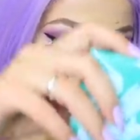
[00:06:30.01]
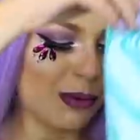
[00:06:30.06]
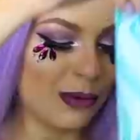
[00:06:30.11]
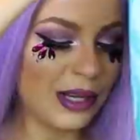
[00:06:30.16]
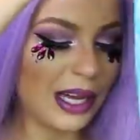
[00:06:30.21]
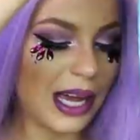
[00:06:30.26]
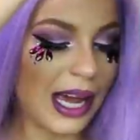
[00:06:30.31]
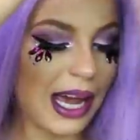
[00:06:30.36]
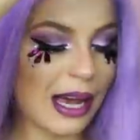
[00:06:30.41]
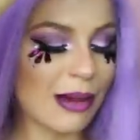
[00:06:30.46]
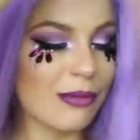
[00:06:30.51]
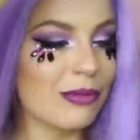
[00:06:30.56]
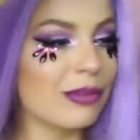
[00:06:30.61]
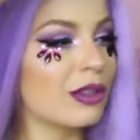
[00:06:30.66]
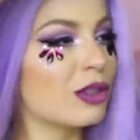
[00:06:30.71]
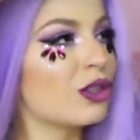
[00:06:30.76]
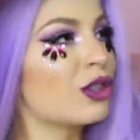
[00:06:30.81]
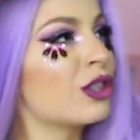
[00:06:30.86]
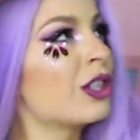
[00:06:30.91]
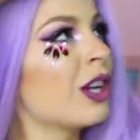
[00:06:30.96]
we have
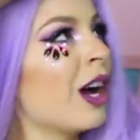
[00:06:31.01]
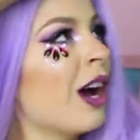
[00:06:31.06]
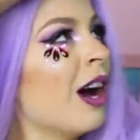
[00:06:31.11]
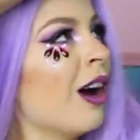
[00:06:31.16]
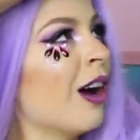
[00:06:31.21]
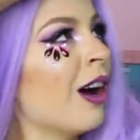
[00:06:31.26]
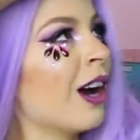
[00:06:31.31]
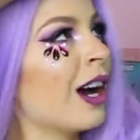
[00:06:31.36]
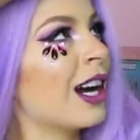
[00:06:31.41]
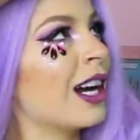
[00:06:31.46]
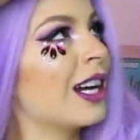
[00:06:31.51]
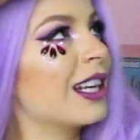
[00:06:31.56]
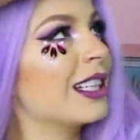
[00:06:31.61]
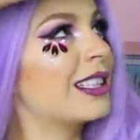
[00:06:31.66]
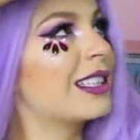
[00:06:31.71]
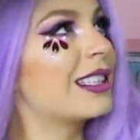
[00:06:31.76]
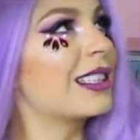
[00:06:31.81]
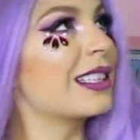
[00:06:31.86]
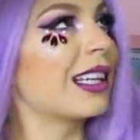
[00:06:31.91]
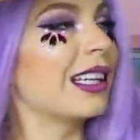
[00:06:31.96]
shorts!